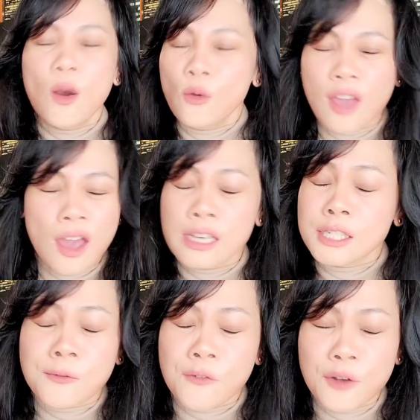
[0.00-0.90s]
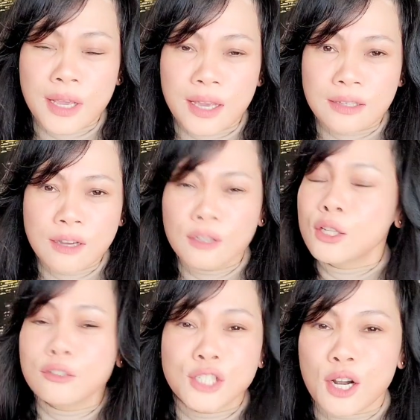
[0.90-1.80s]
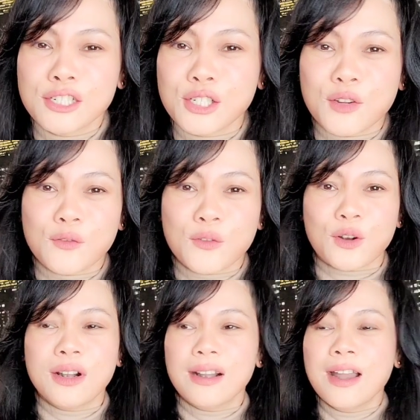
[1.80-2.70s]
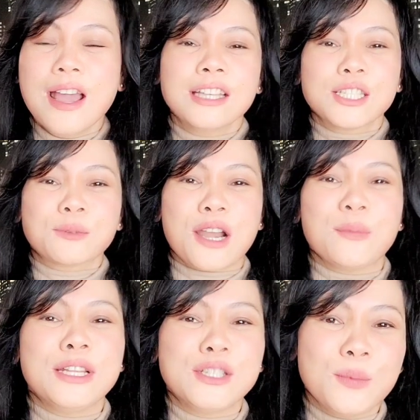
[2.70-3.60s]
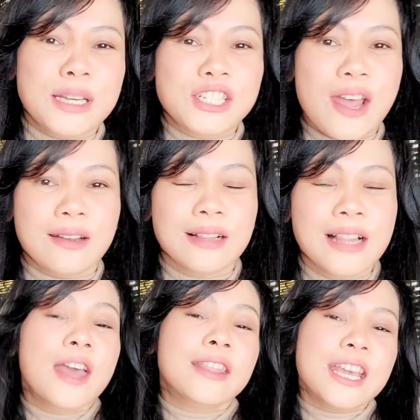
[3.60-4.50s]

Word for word: Okay, it's free. I don't charge you for subscribing to my channel.